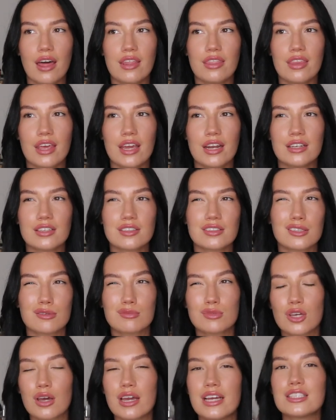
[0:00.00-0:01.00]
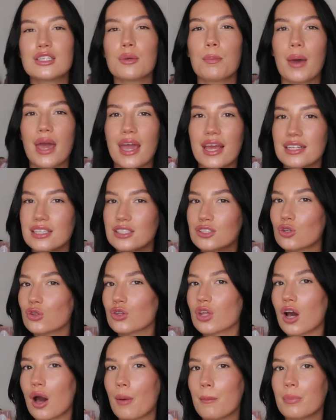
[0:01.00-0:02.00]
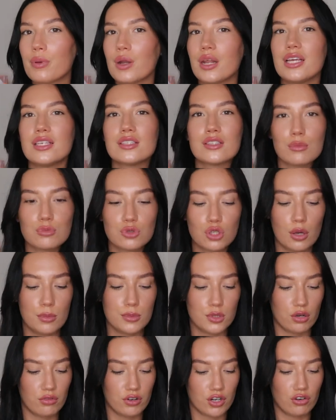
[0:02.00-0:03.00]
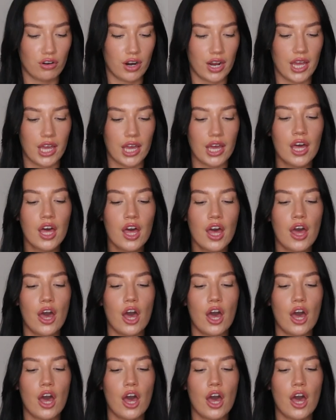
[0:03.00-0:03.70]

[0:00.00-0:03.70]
and then sometimes it depends on the company sometimes I regret it